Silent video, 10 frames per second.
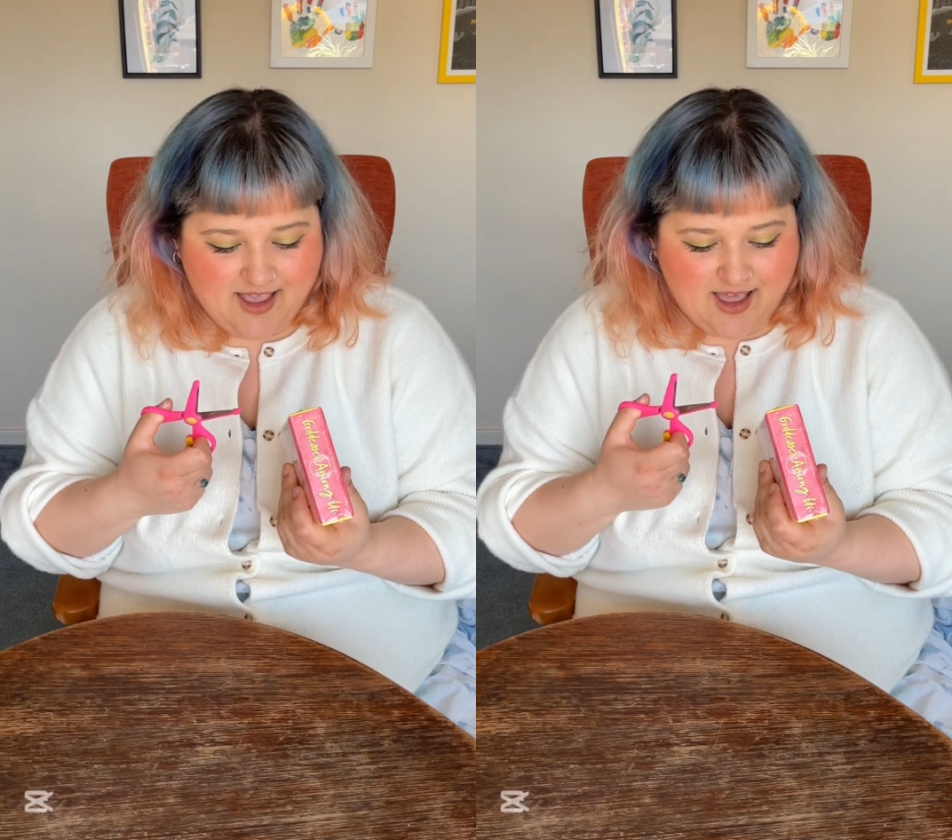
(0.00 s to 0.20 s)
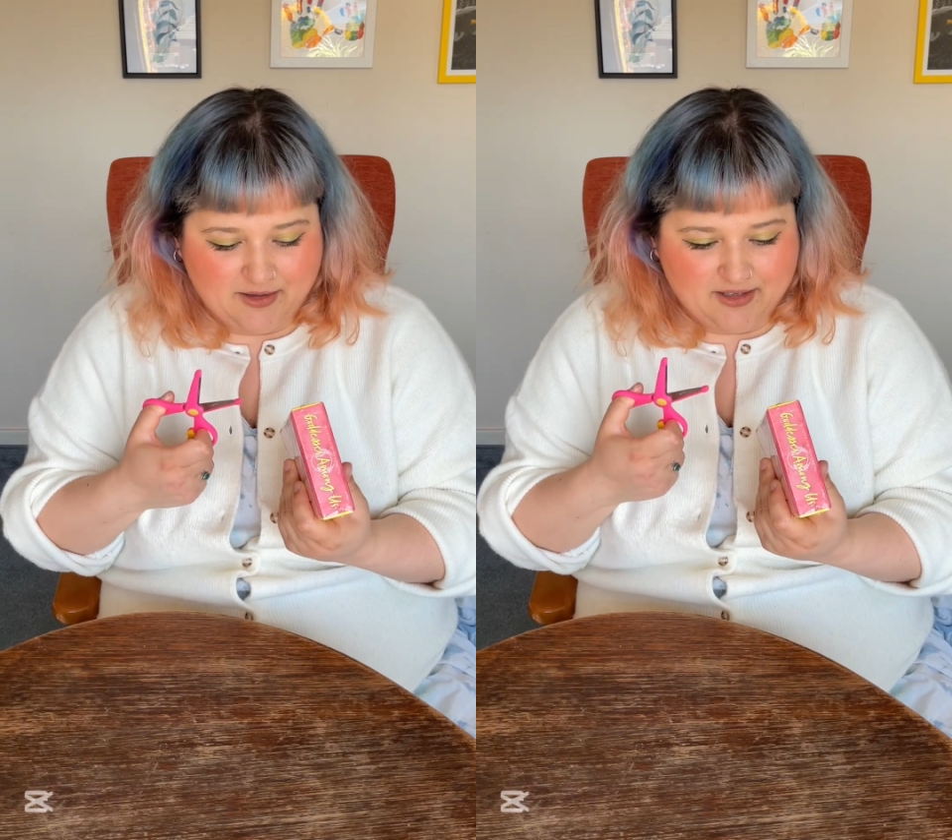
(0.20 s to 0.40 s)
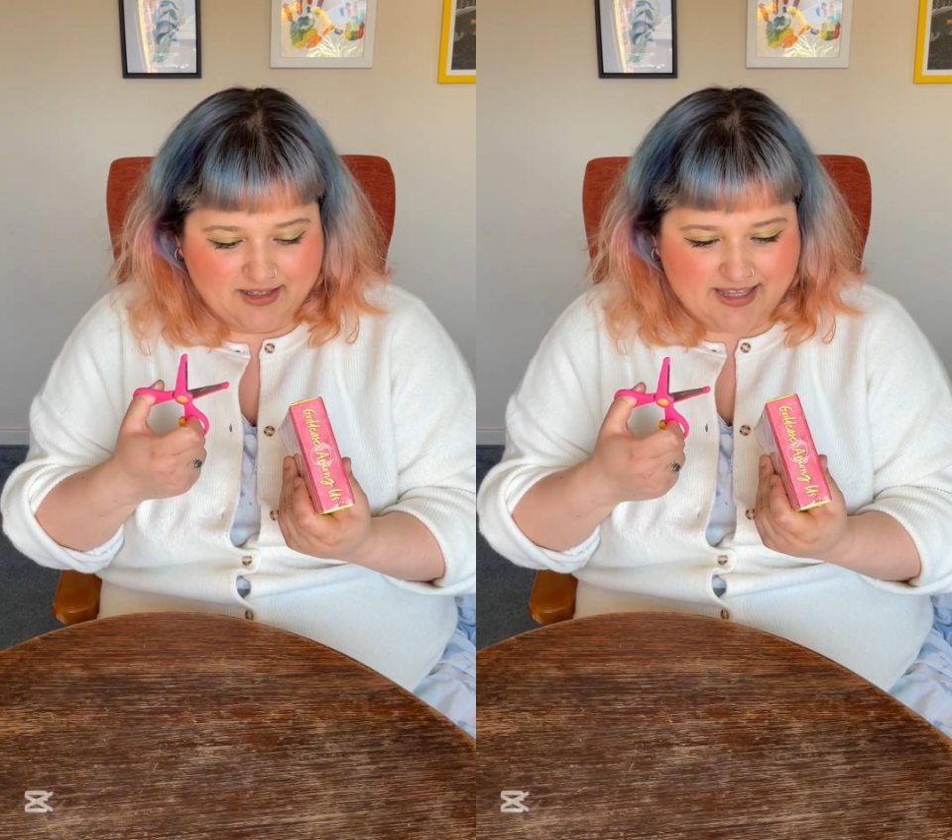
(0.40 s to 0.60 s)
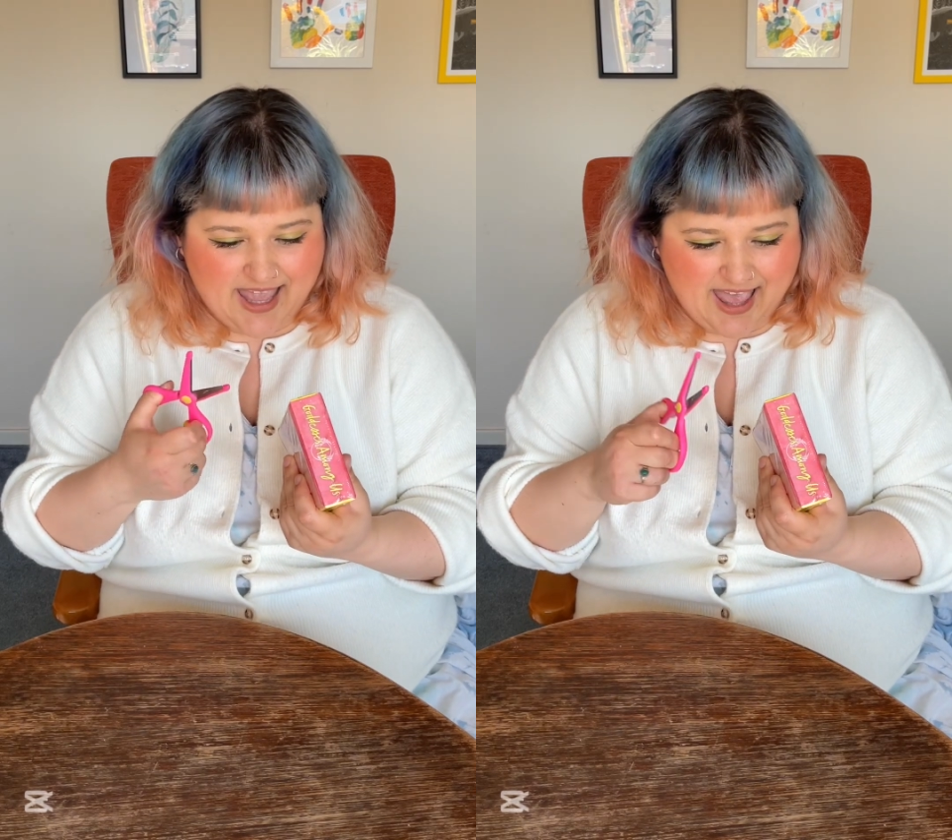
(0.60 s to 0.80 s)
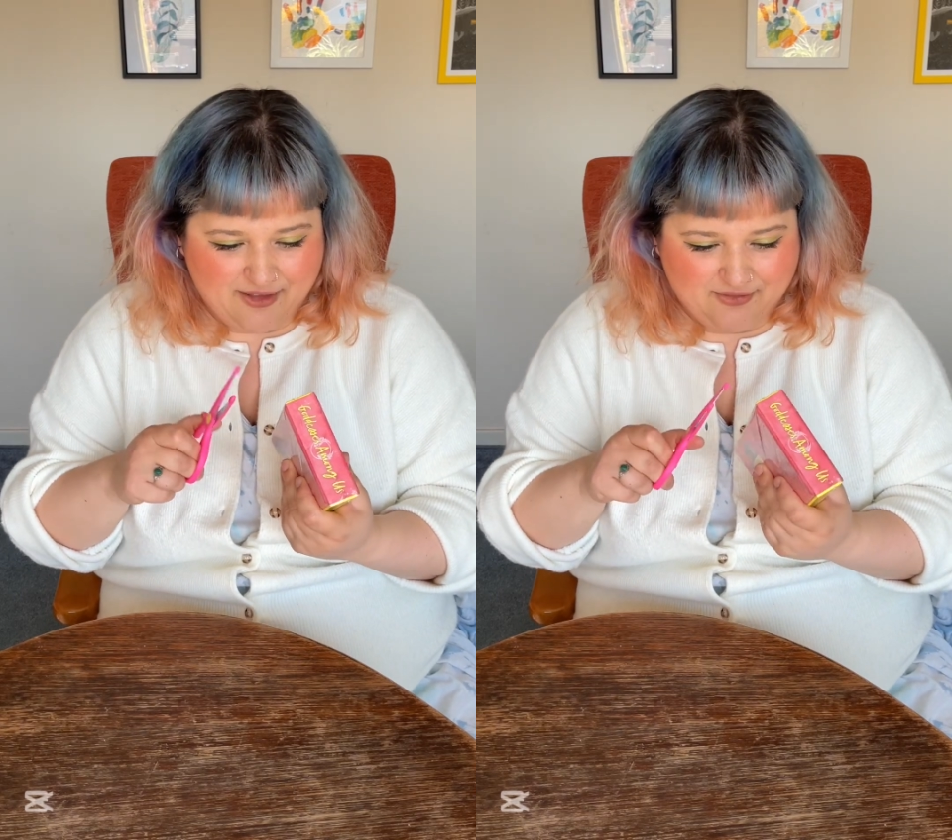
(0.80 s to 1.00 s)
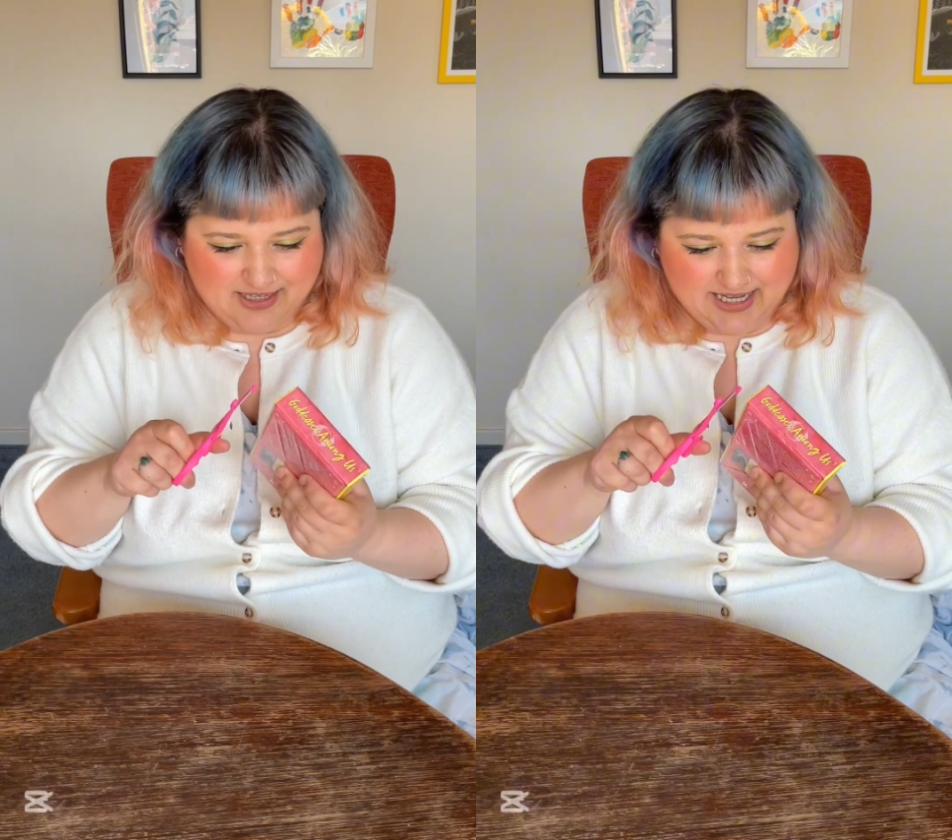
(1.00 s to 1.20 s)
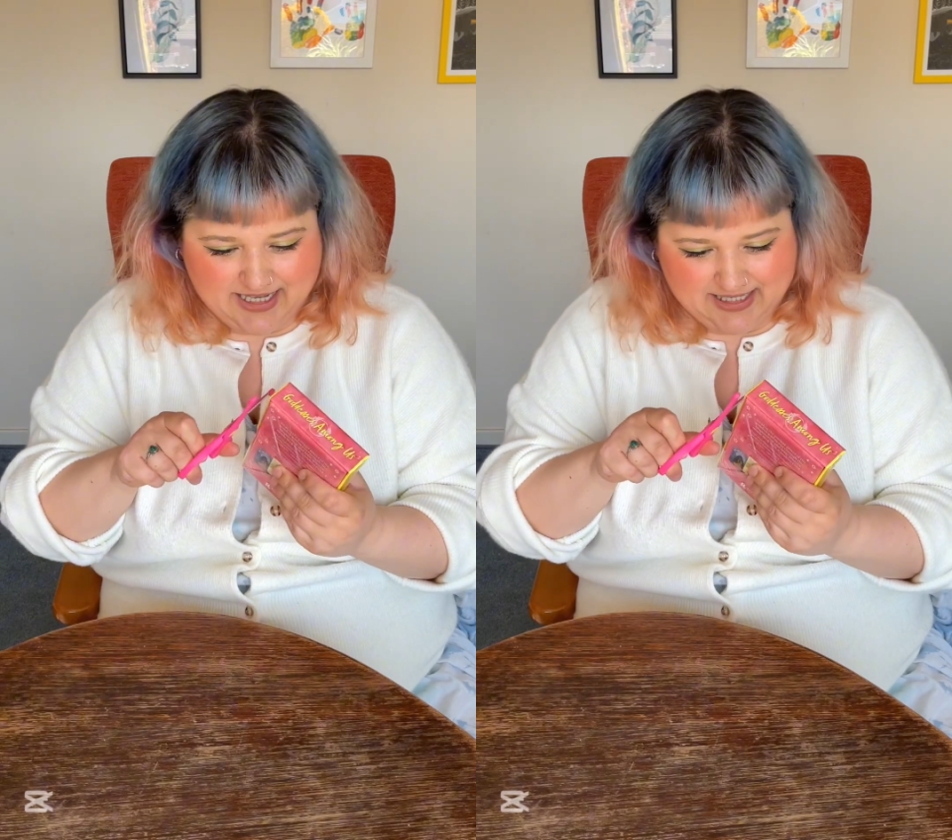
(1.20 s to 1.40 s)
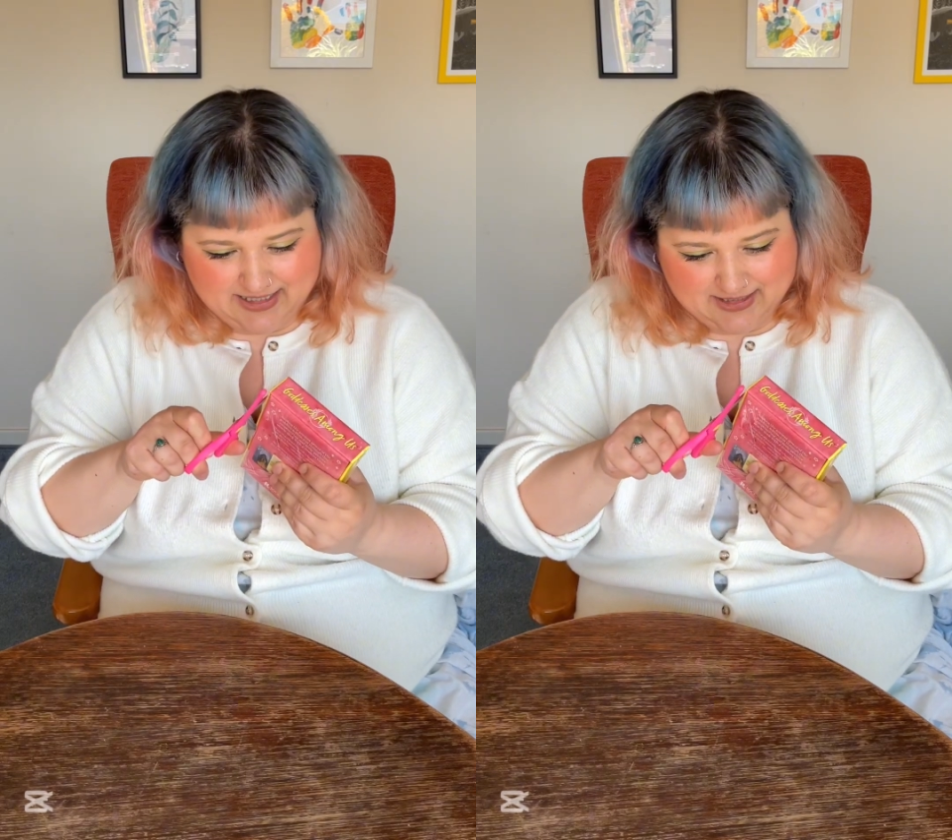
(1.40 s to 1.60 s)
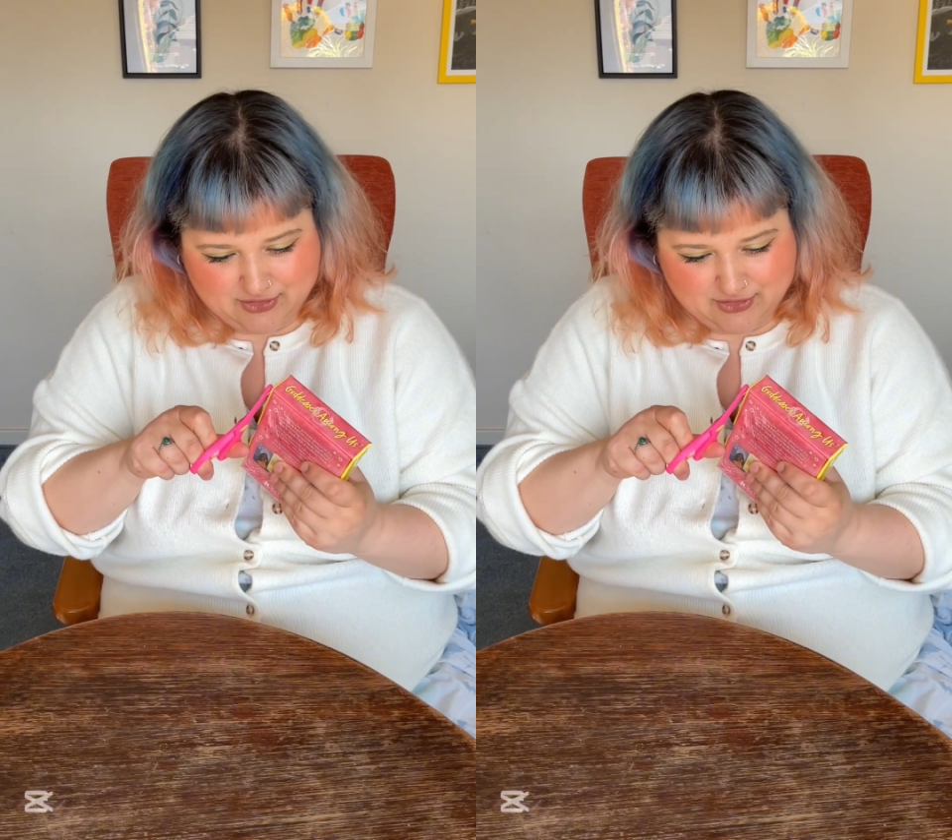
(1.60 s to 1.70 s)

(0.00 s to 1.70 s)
I'm going to carefully